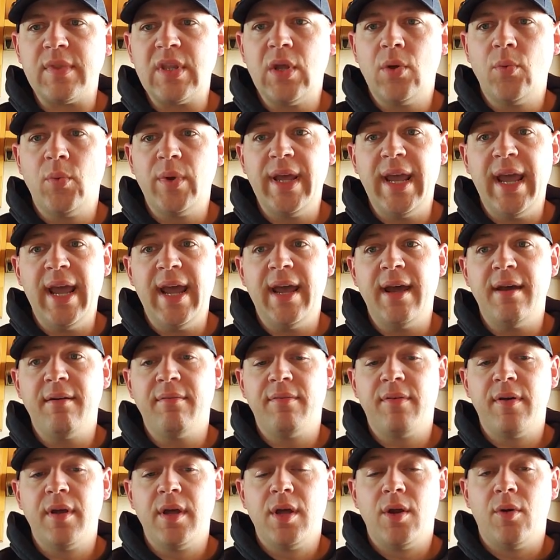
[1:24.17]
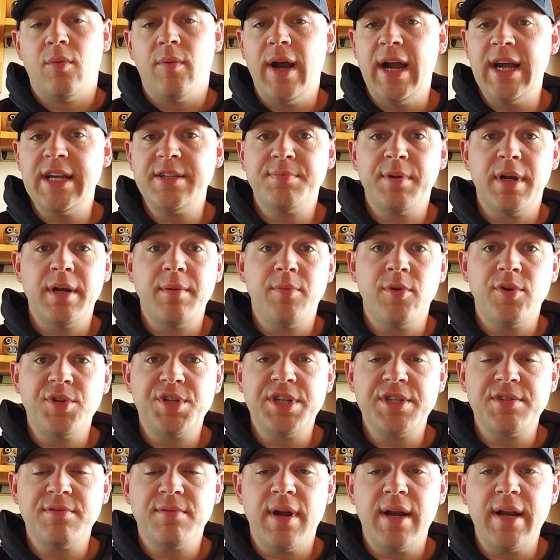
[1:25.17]
We have raspberry
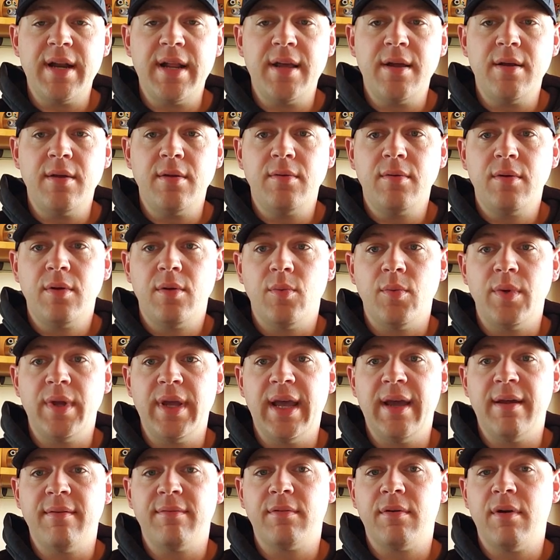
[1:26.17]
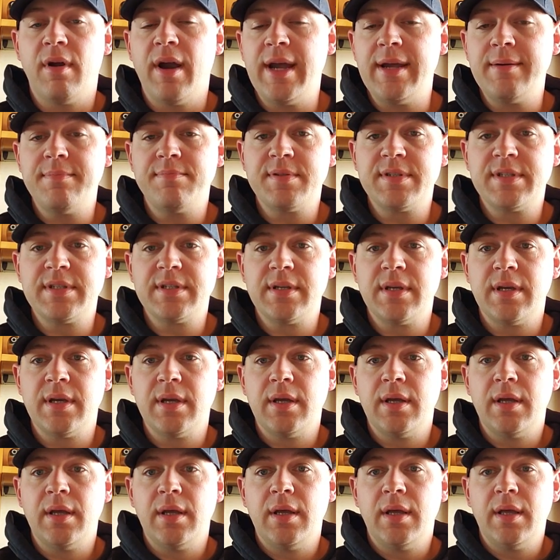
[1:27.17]
bushes right now. We have grapes,
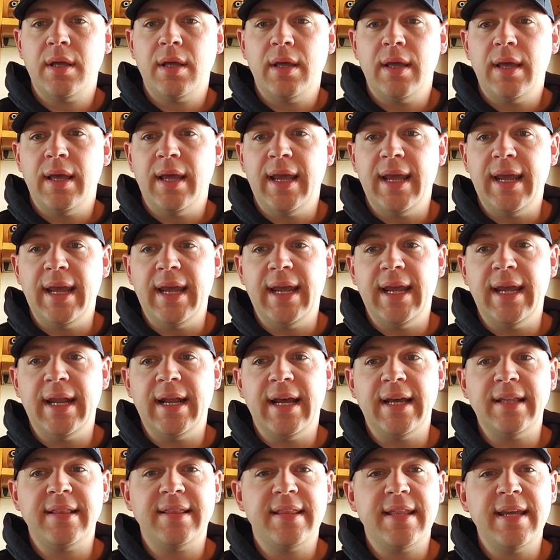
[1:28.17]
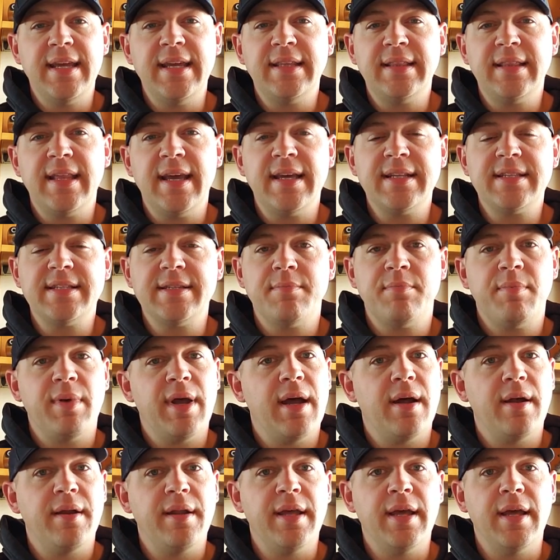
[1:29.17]
and I think that's
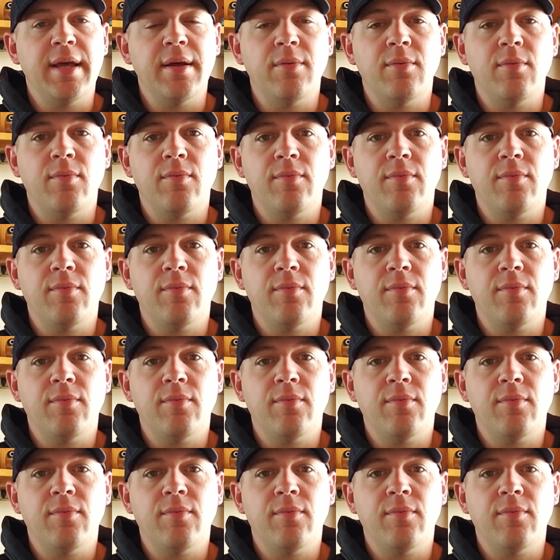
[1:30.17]
about it.